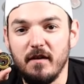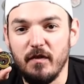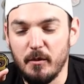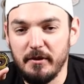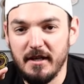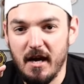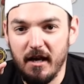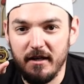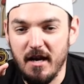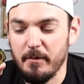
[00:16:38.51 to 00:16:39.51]
3rd
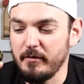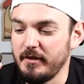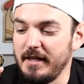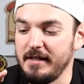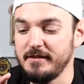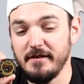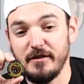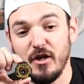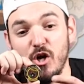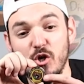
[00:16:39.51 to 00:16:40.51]
Battalion 9th Marines. This is
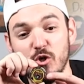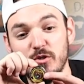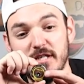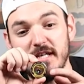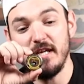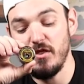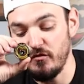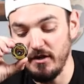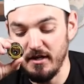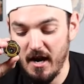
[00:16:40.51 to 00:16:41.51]
the OG
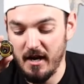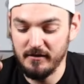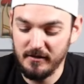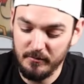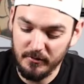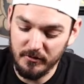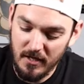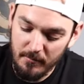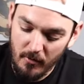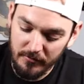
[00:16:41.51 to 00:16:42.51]
39 symbol.
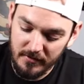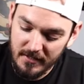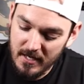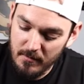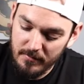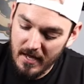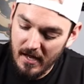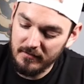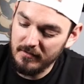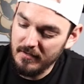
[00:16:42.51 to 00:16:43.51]
I'm always going to keep
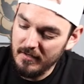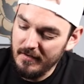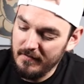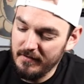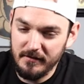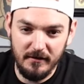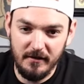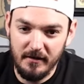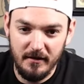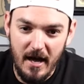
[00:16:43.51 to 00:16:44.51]
that. This is
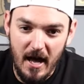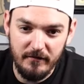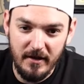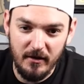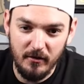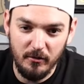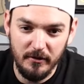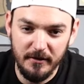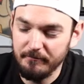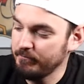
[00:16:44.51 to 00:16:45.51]
a Afghan
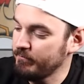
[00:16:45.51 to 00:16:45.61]
coin.